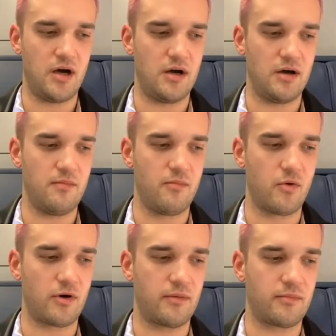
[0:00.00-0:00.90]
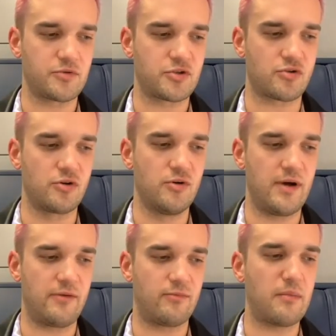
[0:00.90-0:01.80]
more true
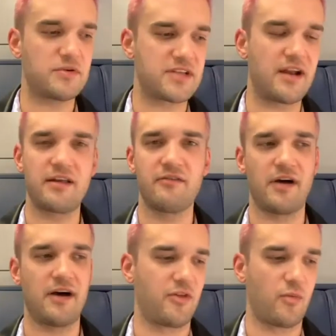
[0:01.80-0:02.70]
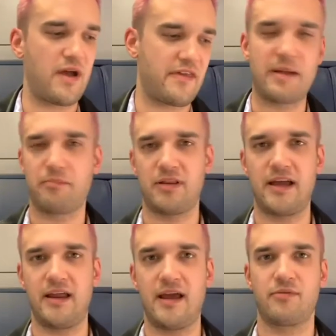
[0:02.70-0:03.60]
and representative of the way that I
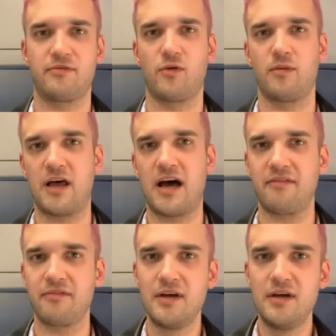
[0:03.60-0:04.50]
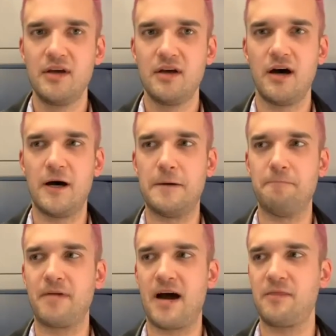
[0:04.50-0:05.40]
play and perform live.
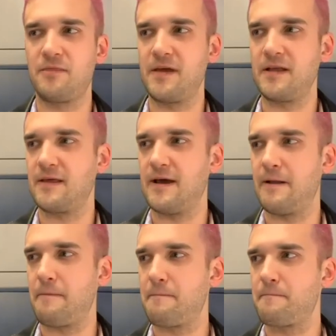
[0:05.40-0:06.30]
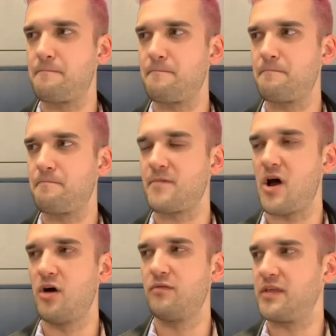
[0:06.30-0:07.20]
I think that
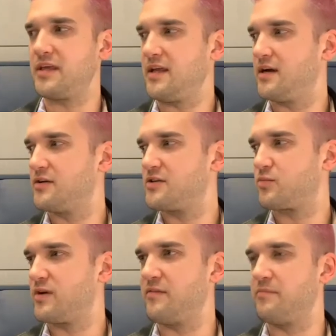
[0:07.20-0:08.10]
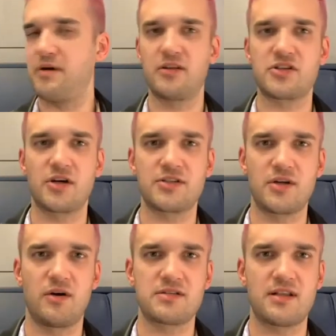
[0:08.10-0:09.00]
over the years, we've embellished our
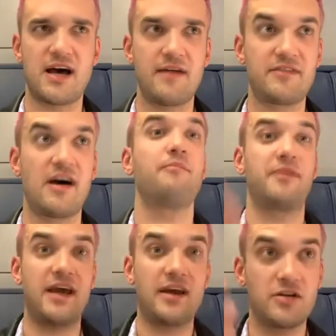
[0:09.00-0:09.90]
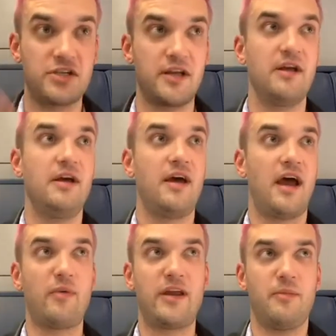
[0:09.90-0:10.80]
songs live to up the energy. And
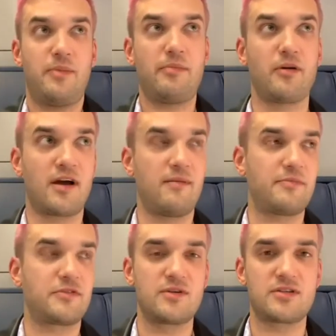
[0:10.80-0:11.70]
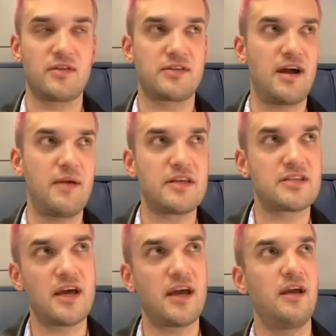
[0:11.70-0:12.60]
we hear people come up to us all the time. They
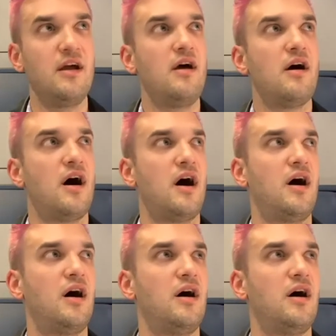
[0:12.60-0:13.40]
say, I